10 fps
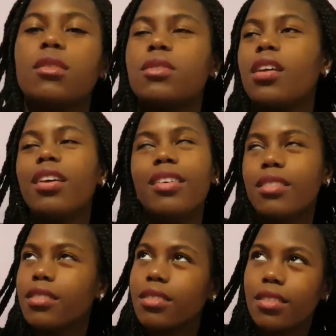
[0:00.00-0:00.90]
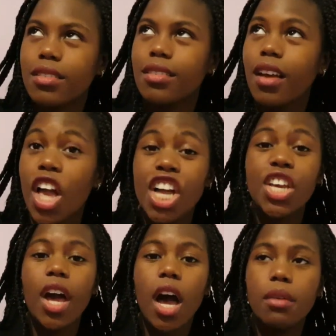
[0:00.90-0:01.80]
It was
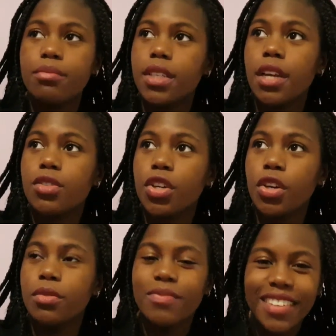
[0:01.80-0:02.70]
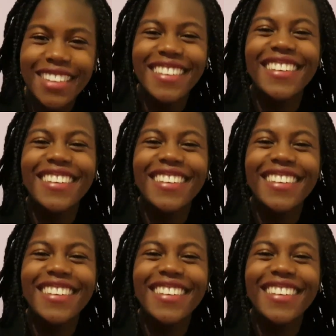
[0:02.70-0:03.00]
cut, take two.